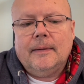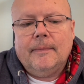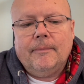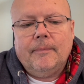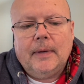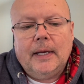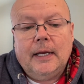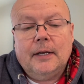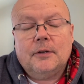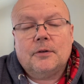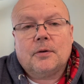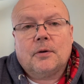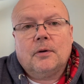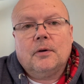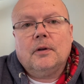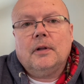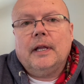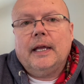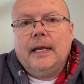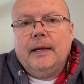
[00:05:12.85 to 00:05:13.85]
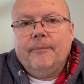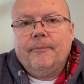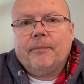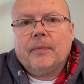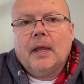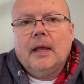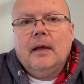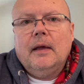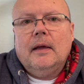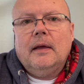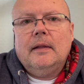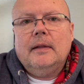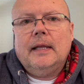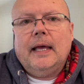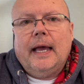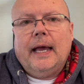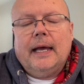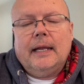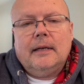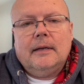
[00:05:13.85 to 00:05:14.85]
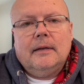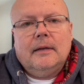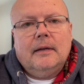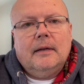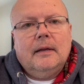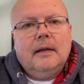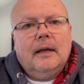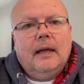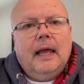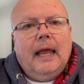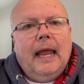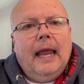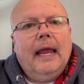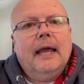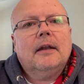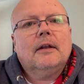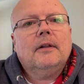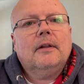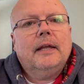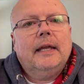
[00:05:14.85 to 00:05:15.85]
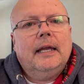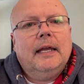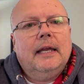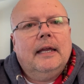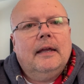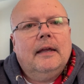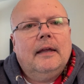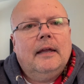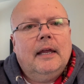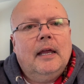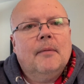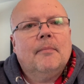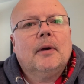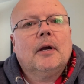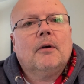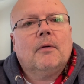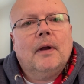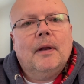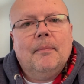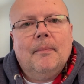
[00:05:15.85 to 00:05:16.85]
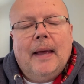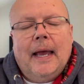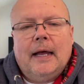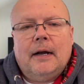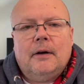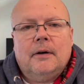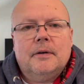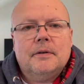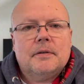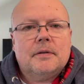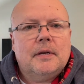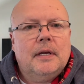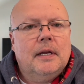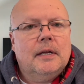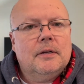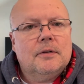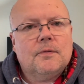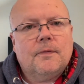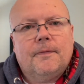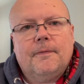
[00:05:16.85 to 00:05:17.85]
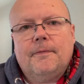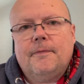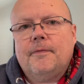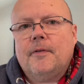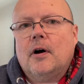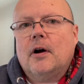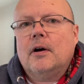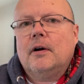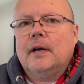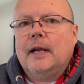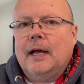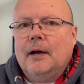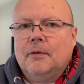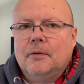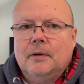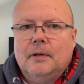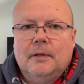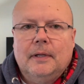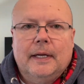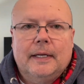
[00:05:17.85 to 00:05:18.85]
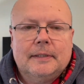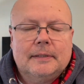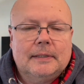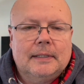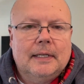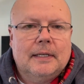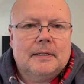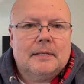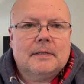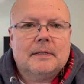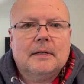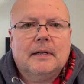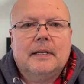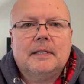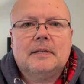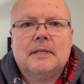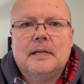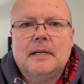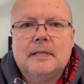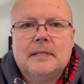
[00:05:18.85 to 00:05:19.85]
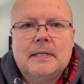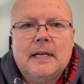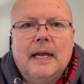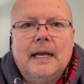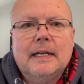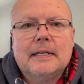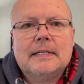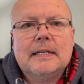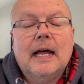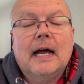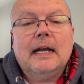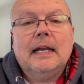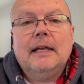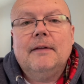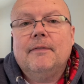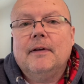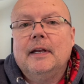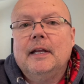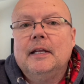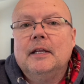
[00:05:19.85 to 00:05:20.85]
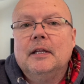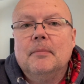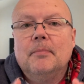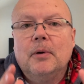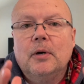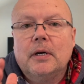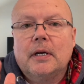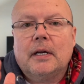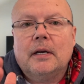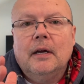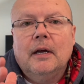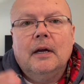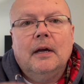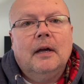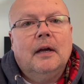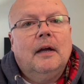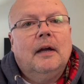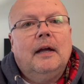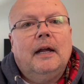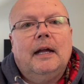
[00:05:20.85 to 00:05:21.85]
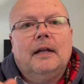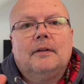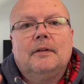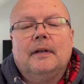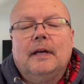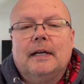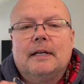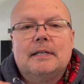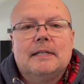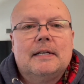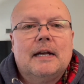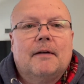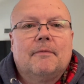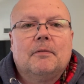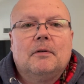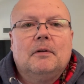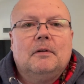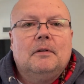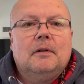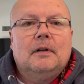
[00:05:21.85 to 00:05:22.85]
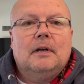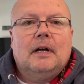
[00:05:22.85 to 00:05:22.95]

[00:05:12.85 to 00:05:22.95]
internally that handling immigrant matters is far down the list. Let's just say it's not even in the book. It's like several